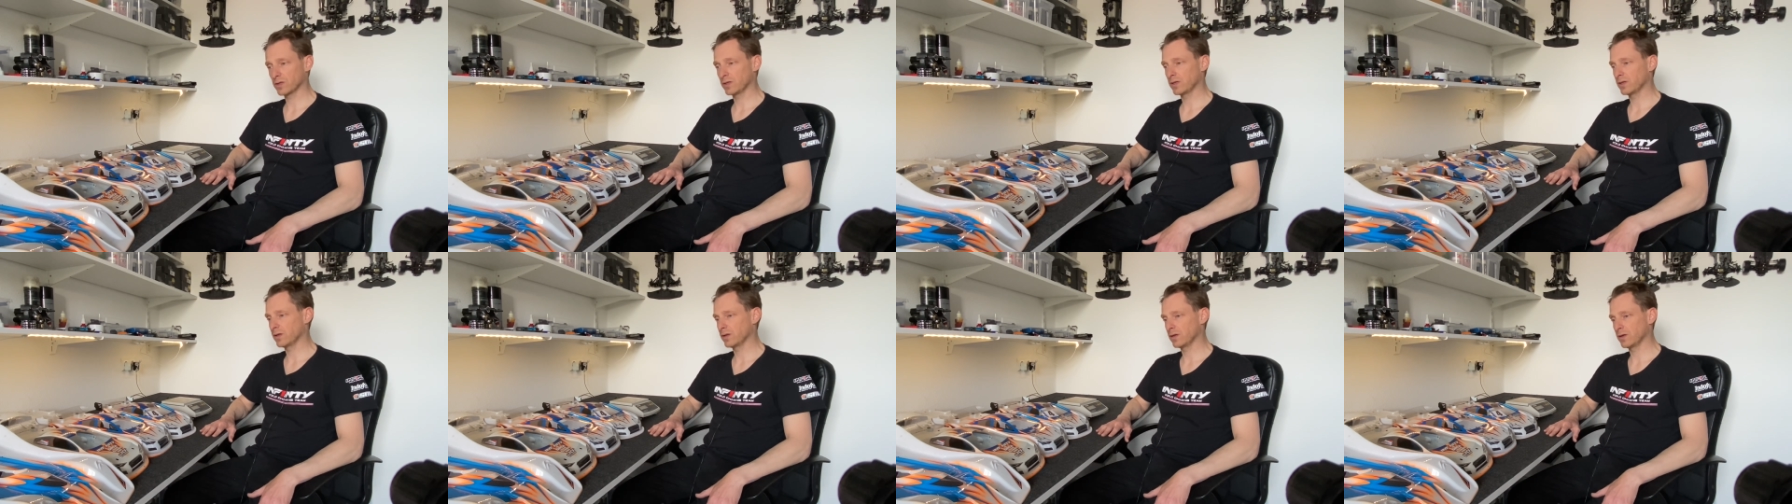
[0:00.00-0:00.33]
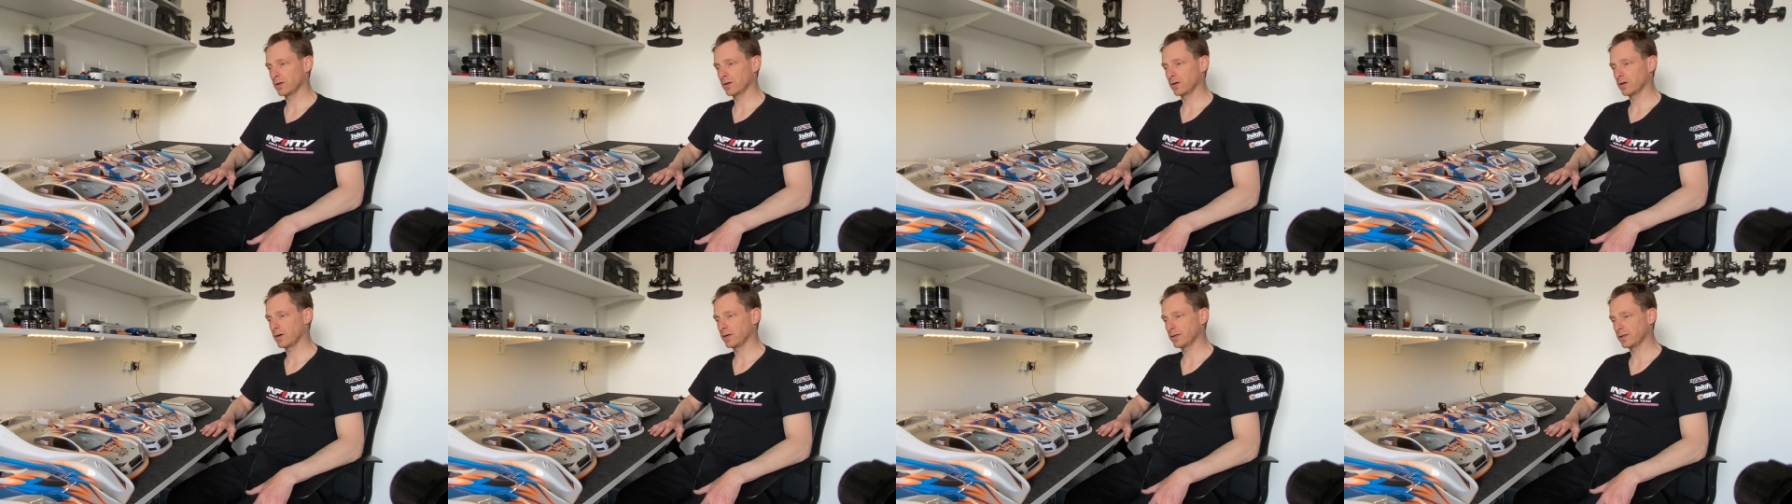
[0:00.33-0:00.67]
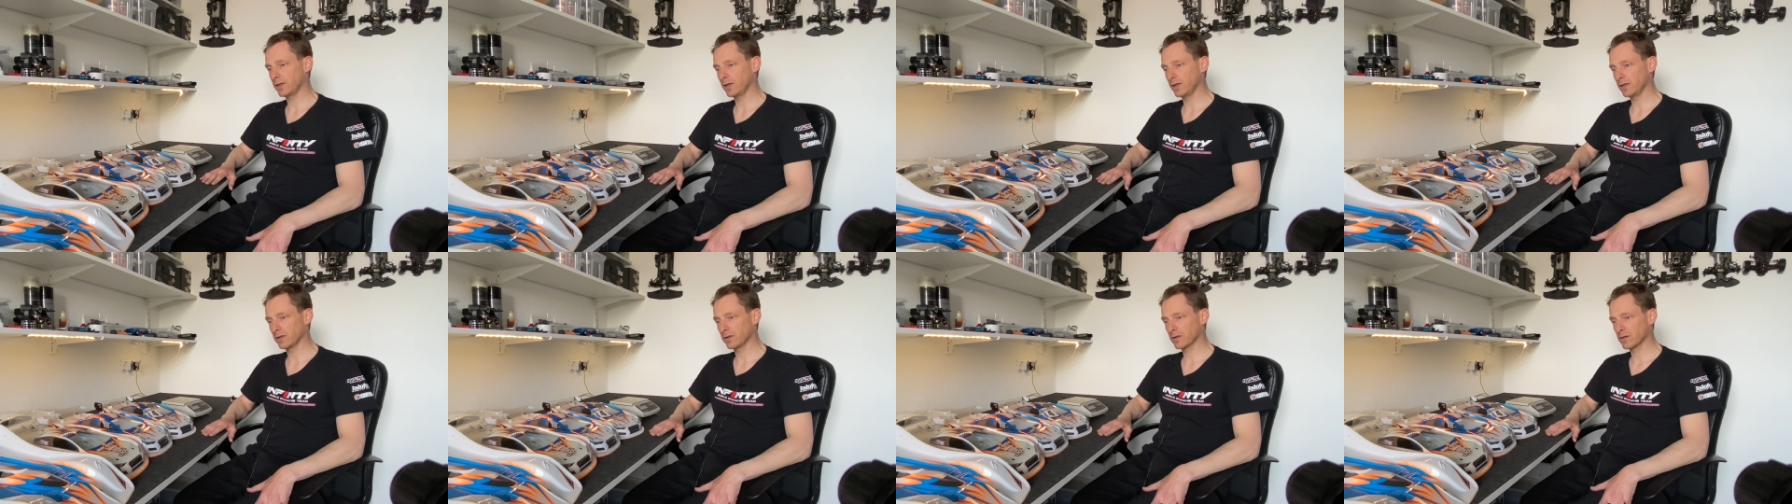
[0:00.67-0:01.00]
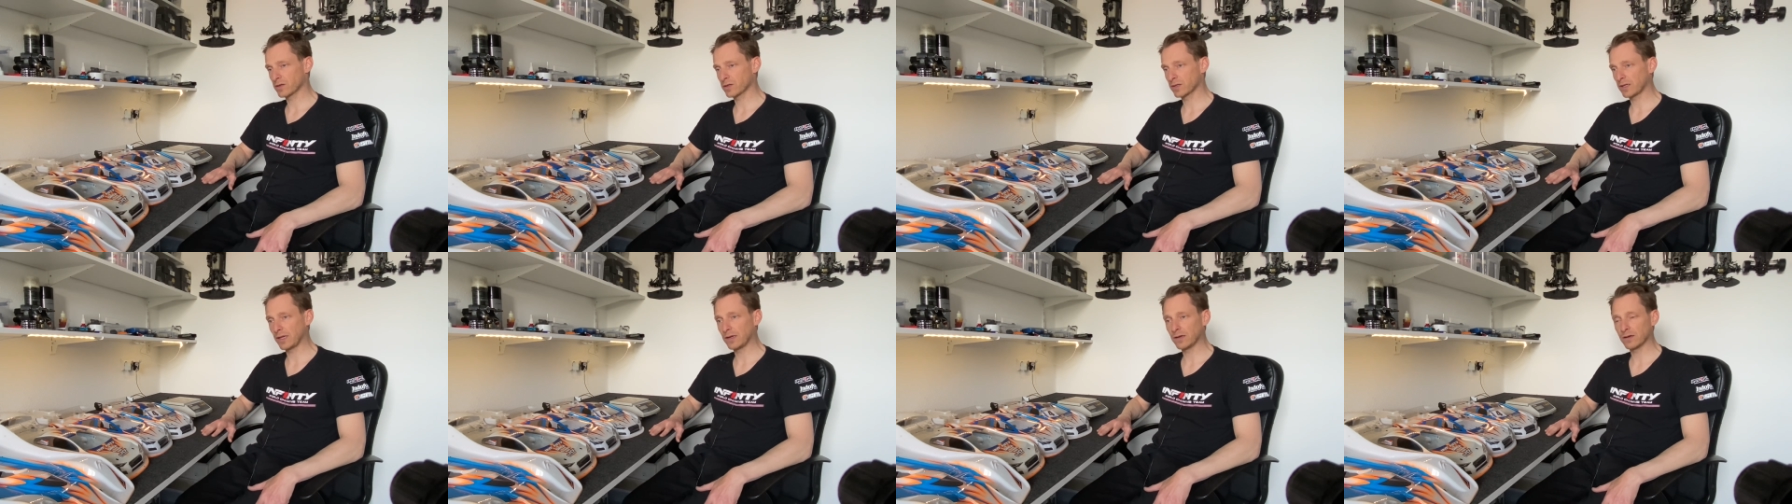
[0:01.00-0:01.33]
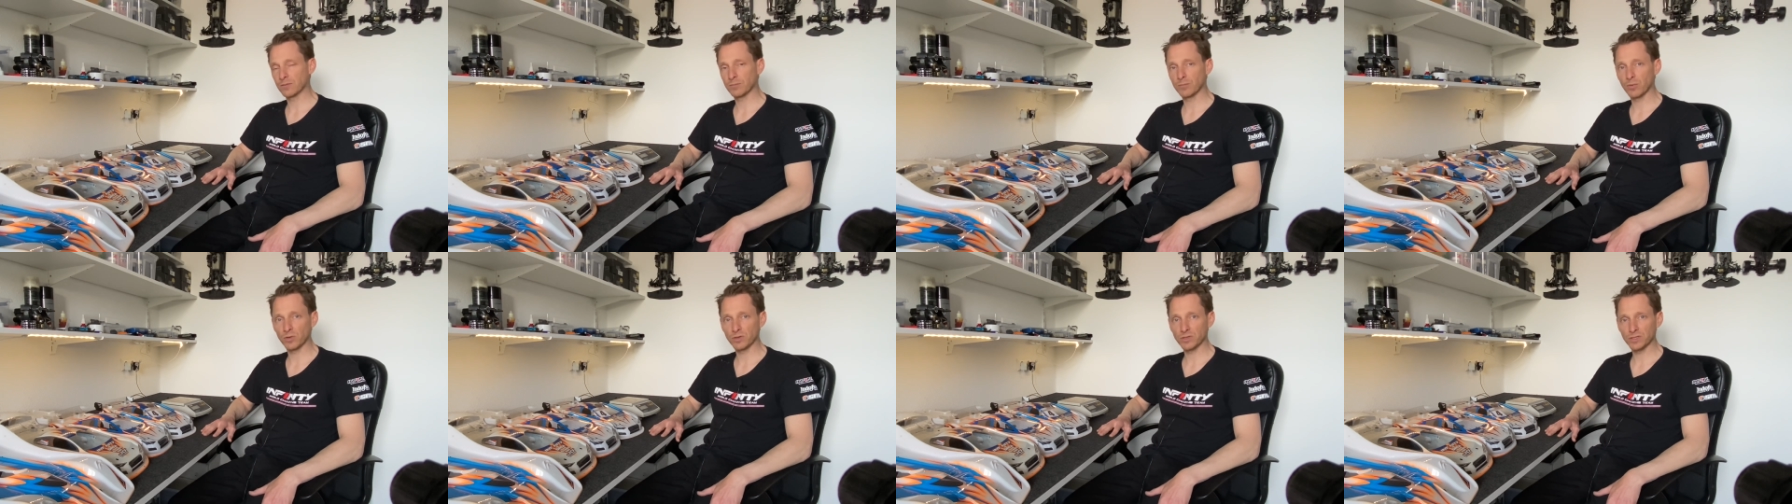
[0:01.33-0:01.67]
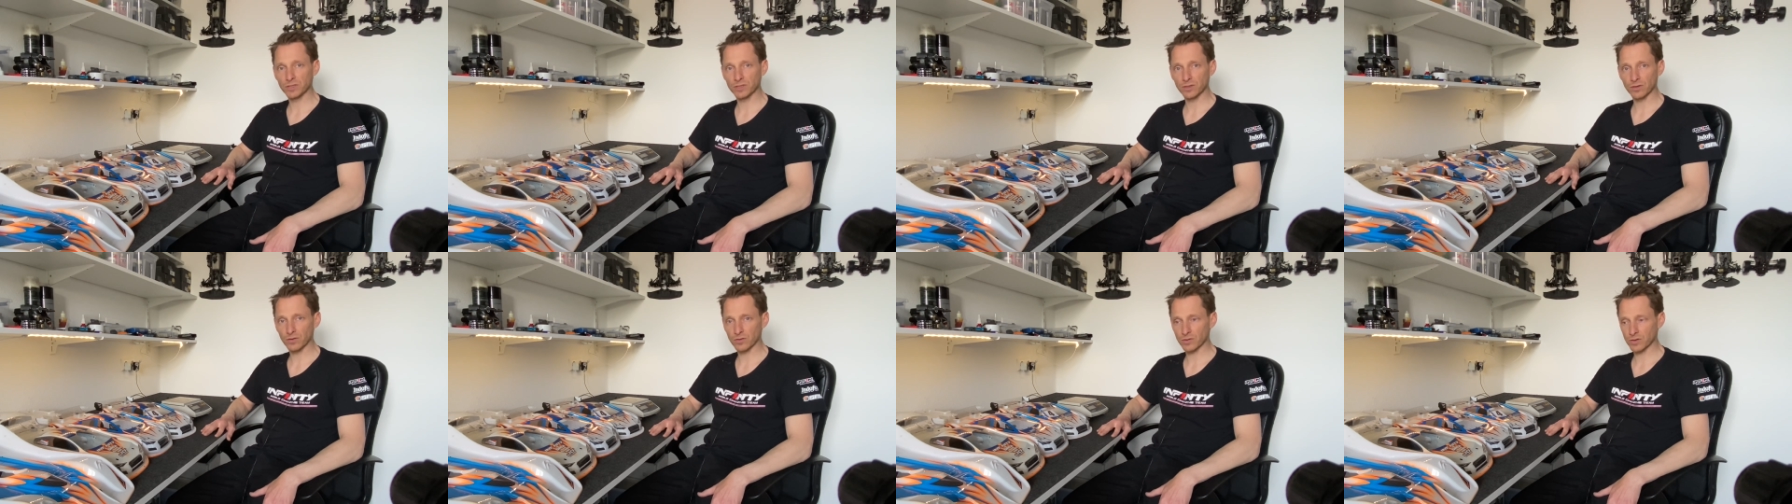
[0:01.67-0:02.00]
and I think the standard body
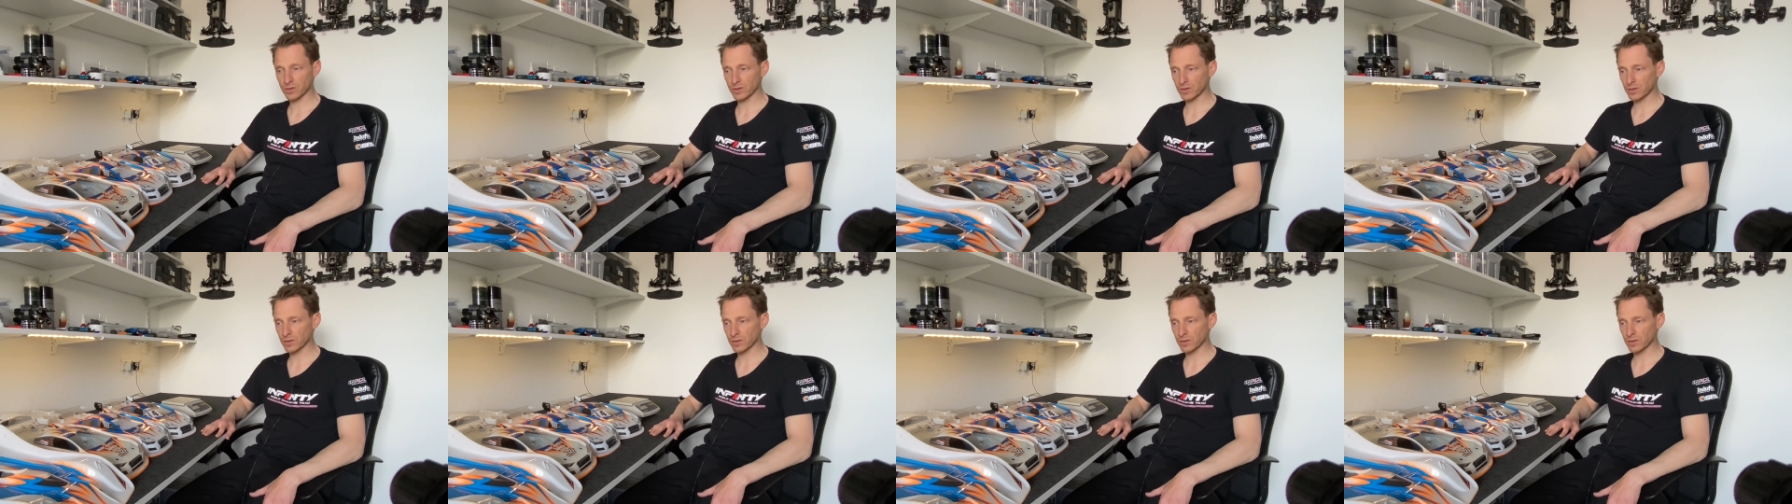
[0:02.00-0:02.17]
shells